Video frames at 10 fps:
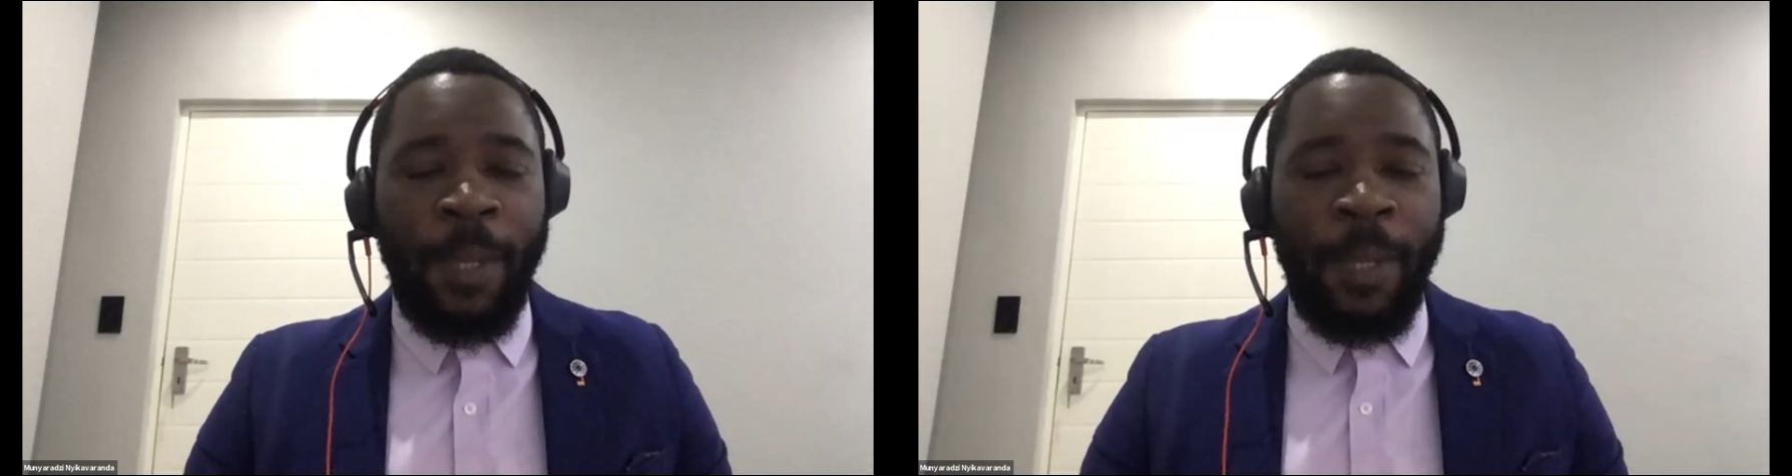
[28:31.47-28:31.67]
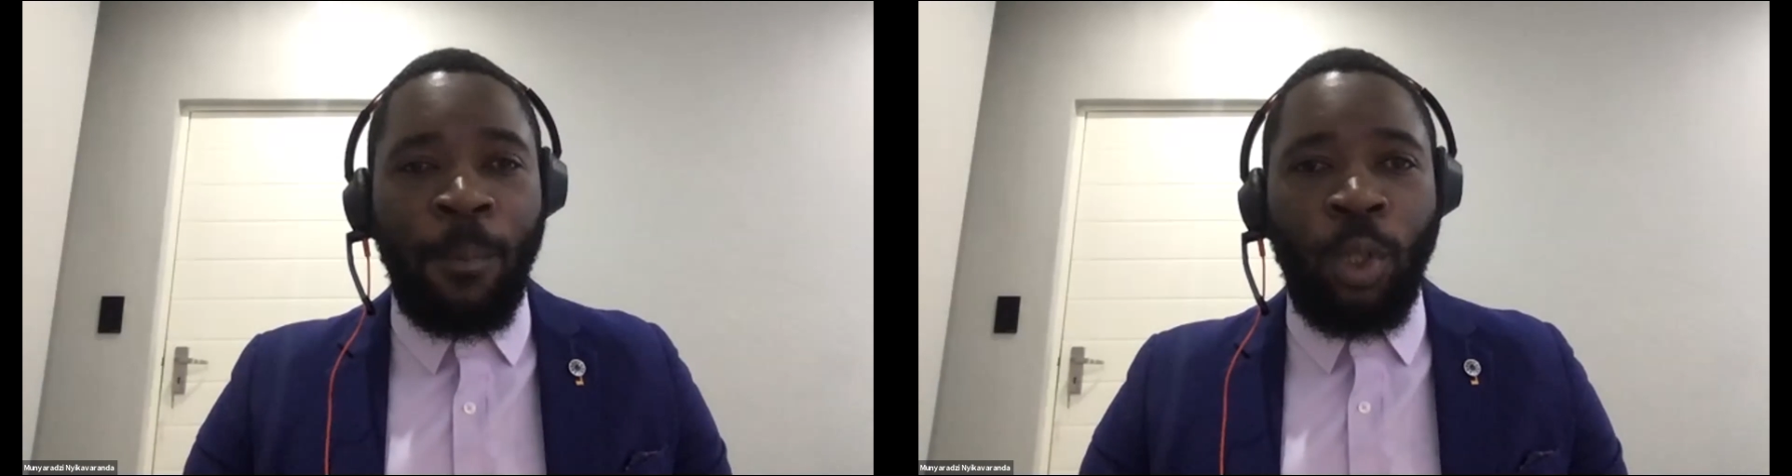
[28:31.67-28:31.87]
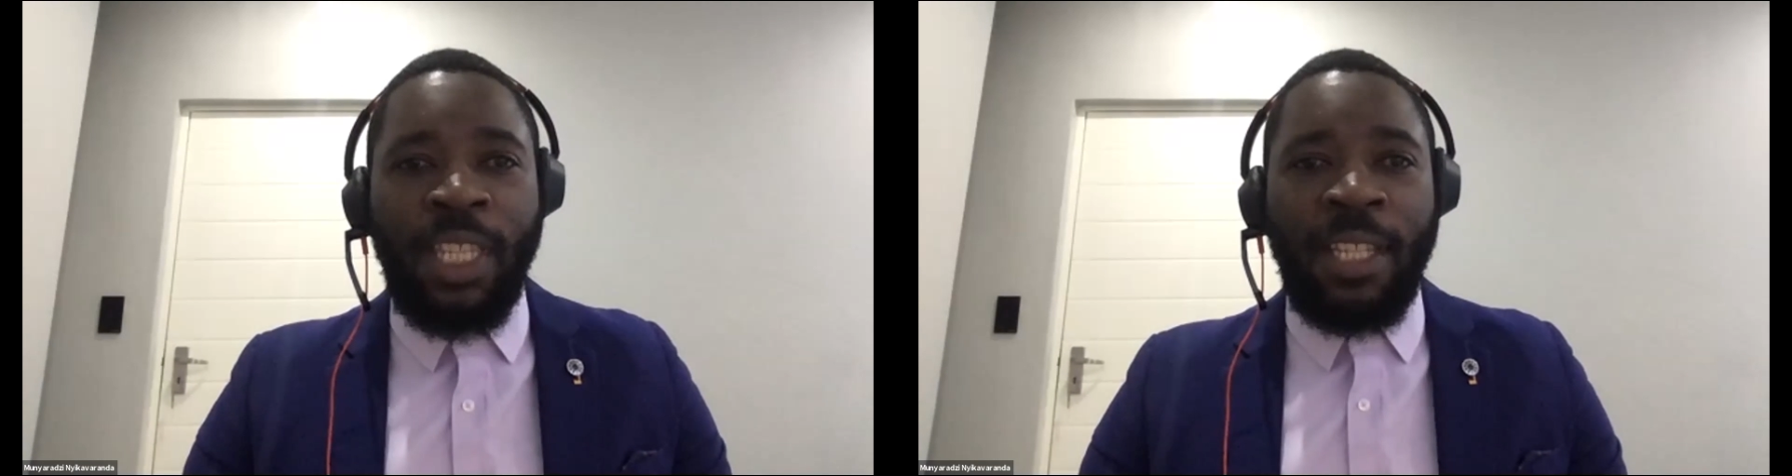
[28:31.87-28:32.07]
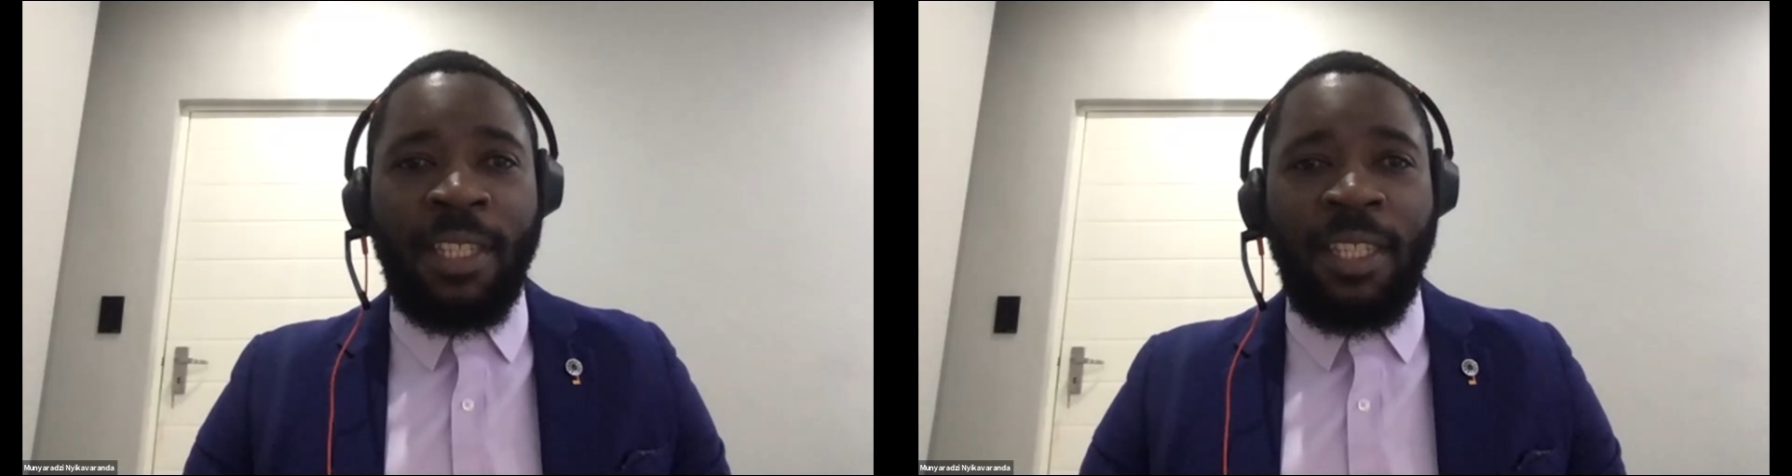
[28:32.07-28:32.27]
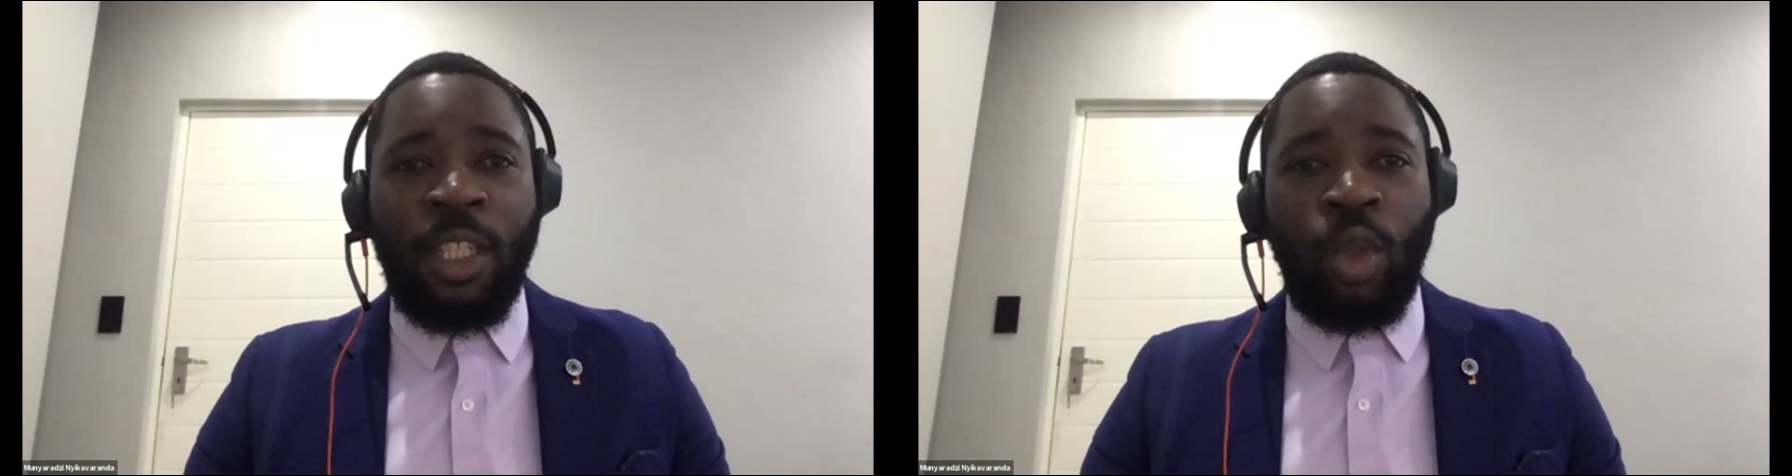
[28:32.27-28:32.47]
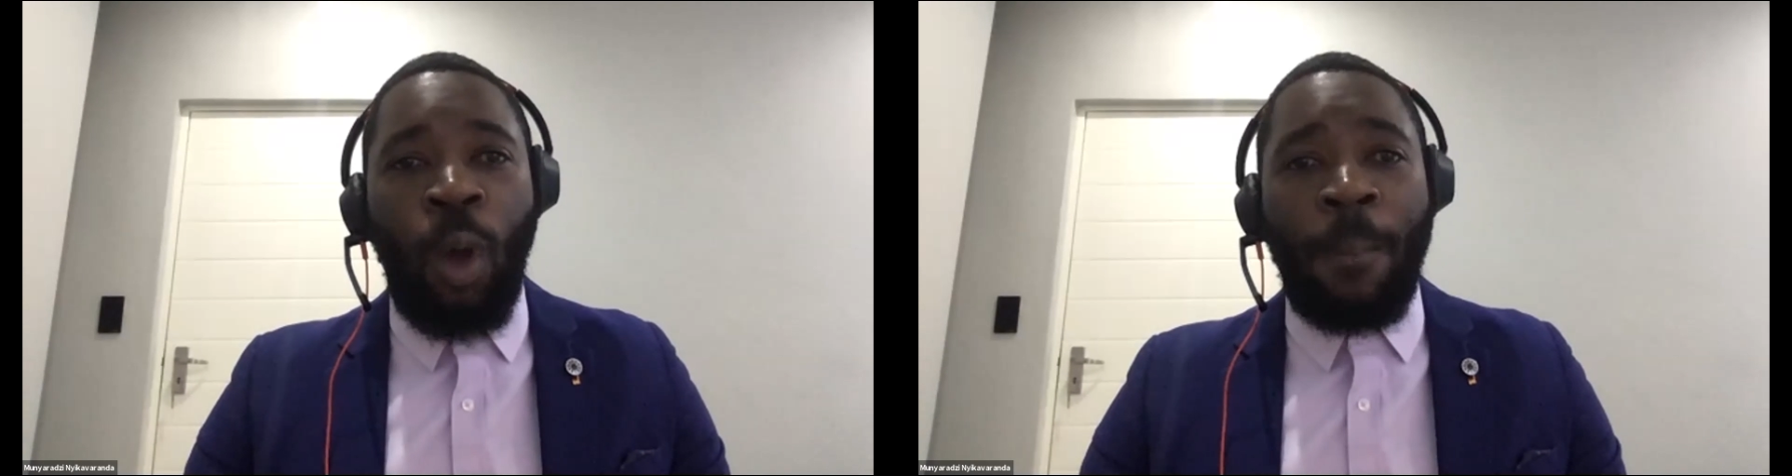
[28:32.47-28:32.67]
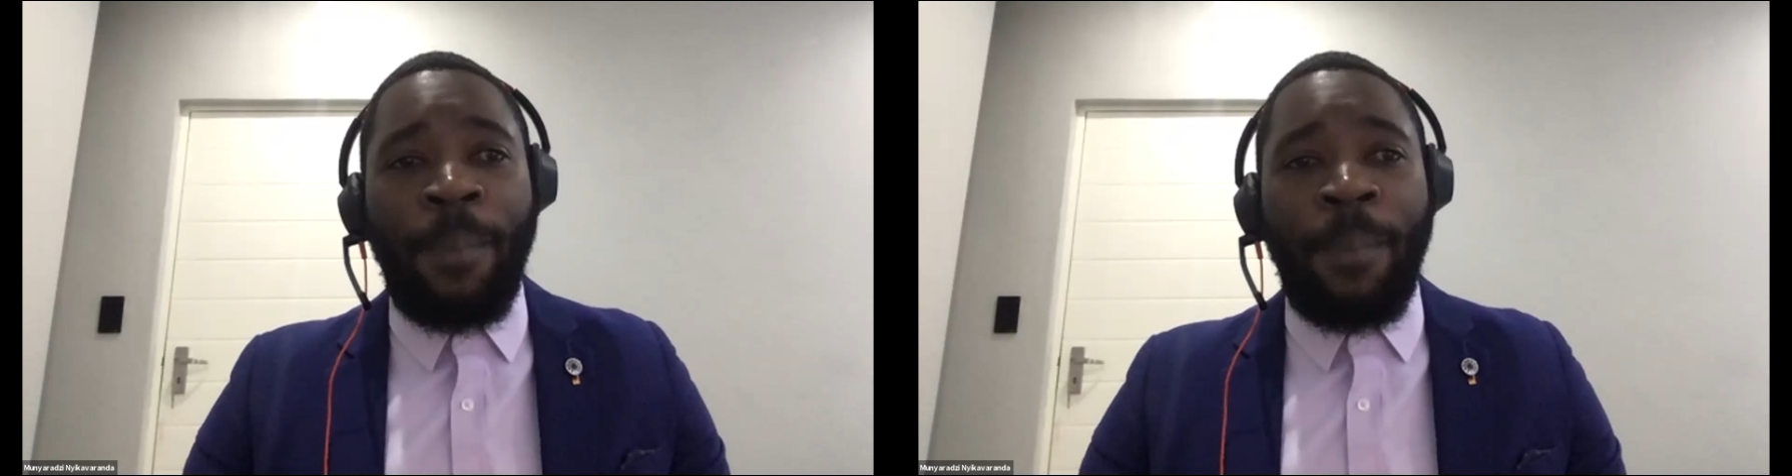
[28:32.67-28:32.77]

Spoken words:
in most instances, or